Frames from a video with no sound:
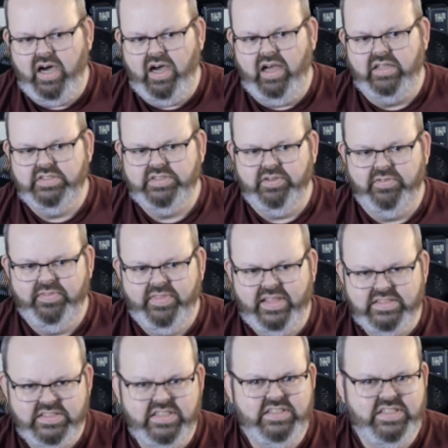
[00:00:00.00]
So
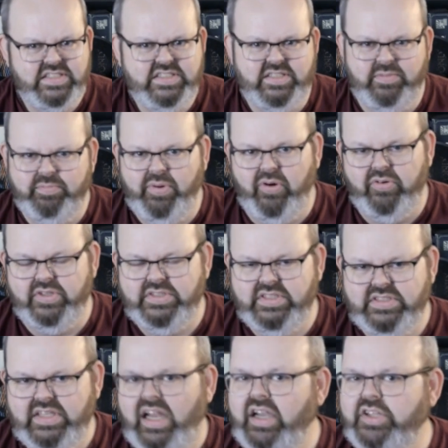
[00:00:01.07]
that's a decent bonus.
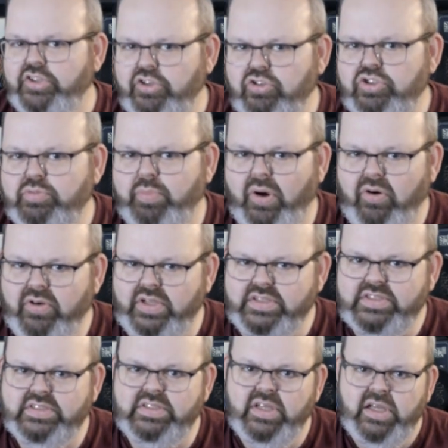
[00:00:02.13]
It's not a huge
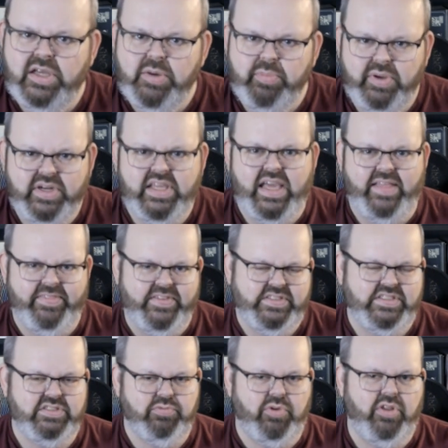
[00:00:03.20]
bonus, but again,
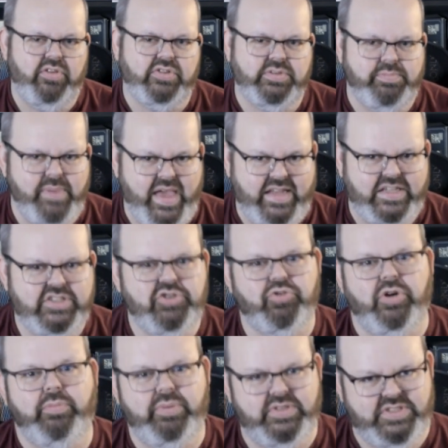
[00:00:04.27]
this is one of those
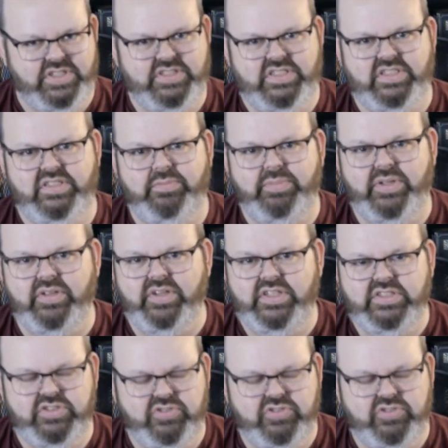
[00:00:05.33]
mandatory persistent abilities, so